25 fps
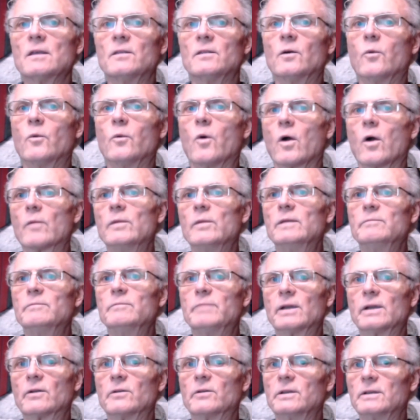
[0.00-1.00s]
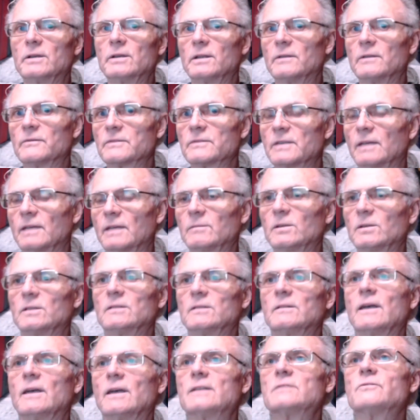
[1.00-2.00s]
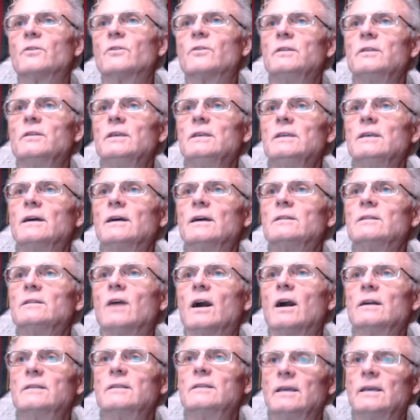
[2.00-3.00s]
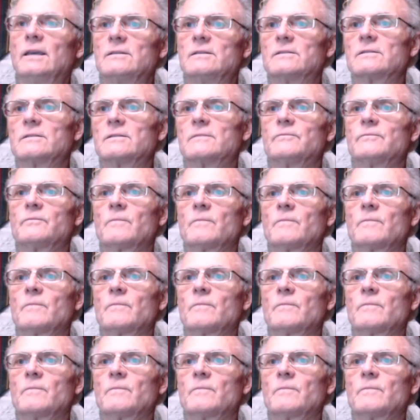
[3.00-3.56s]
the warming period of summer, as for the dog days.